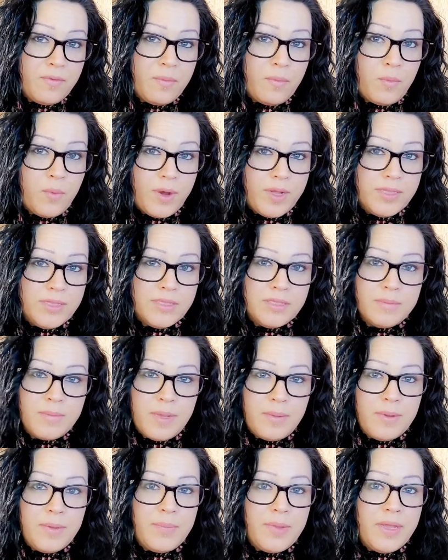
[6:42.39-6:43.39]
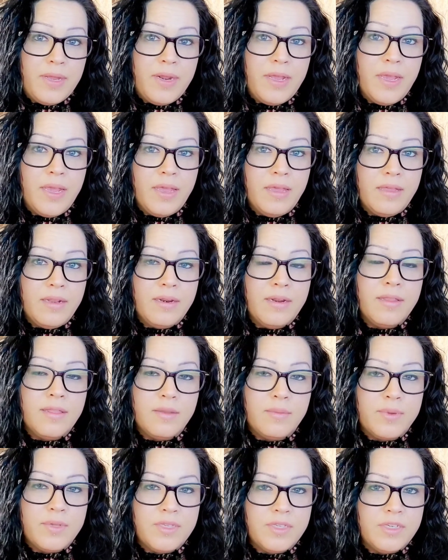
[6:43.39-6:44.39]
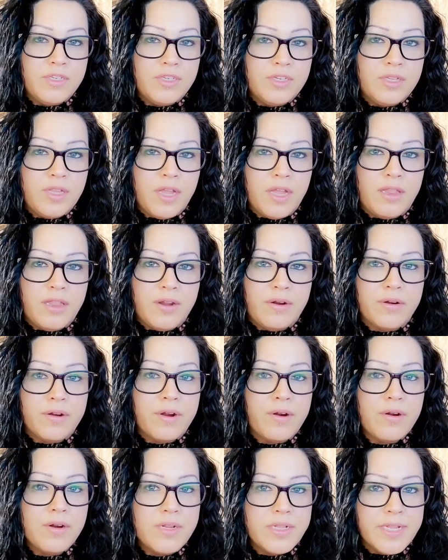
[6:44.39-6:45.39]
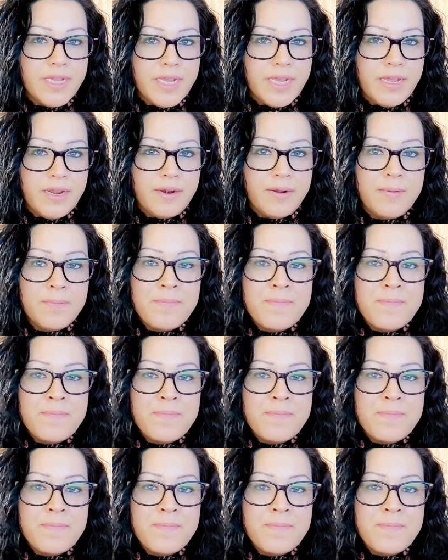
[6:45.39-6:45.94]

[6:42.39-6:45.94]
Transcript: once maybe been in the position that they're currently in.